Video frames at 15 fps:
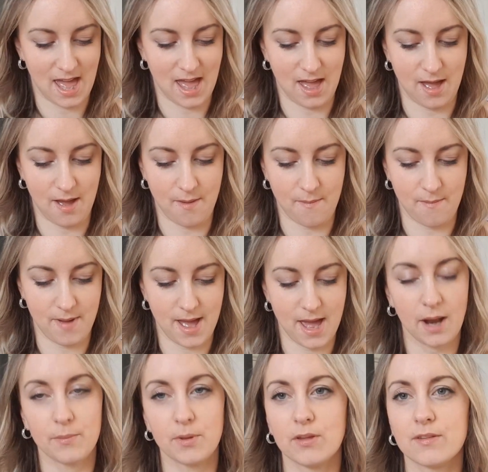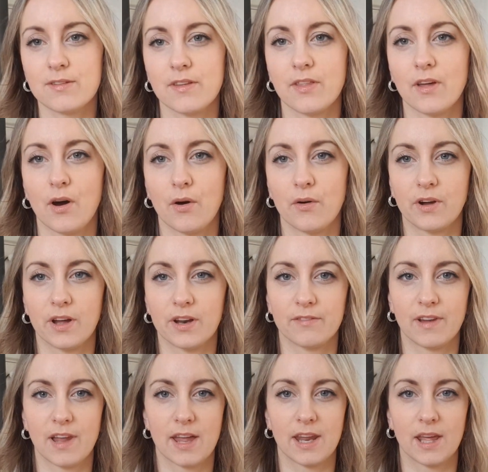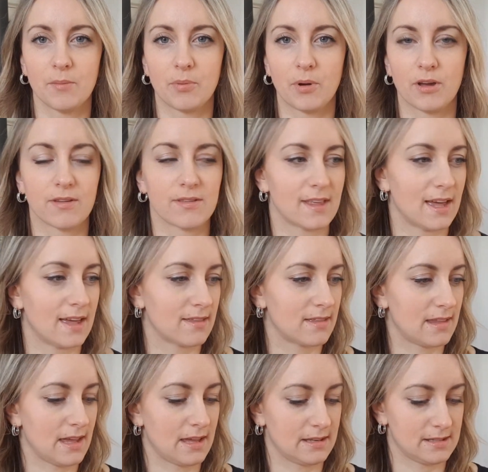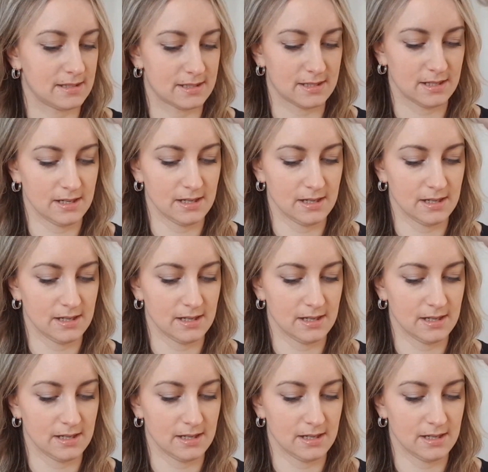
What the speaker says: I'm used to the whole kind of learning process, and